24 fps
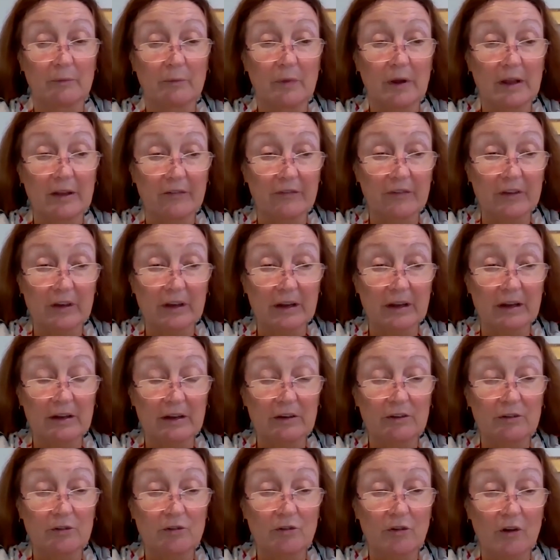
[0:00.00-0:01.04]
If your
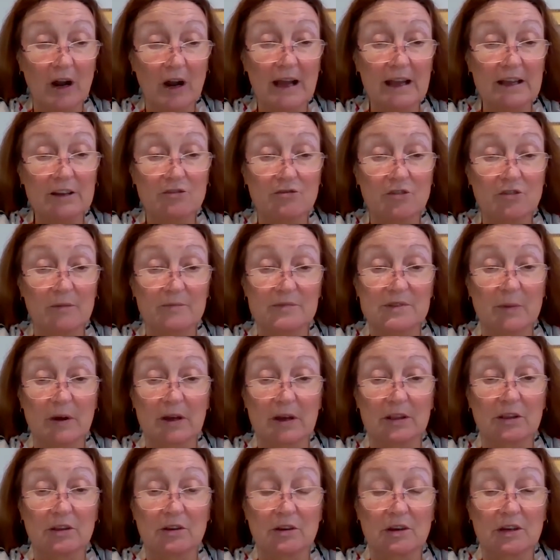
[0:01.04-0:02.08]
trade drops
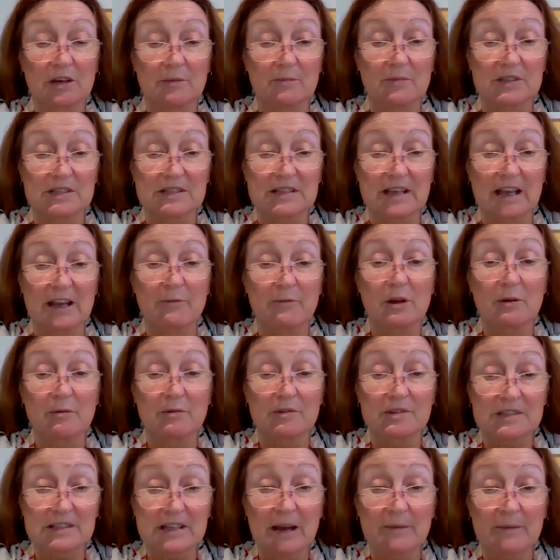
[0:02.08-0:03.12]
by 30%, we will
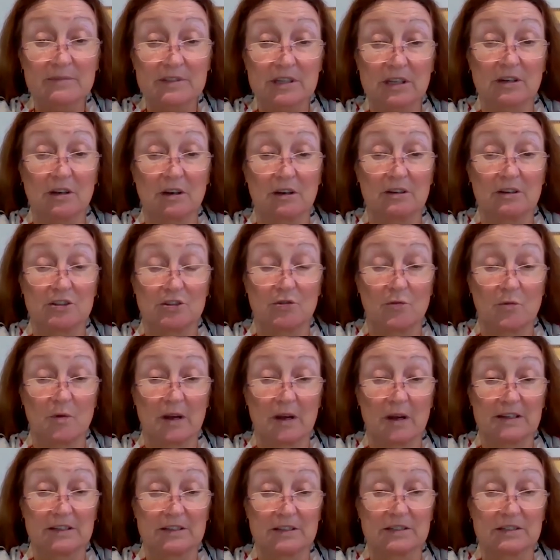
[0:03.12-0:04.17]
subsidise your
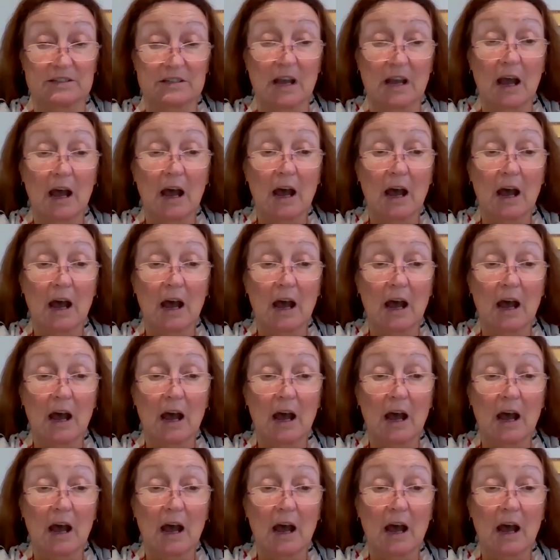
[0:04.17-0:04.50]
wages,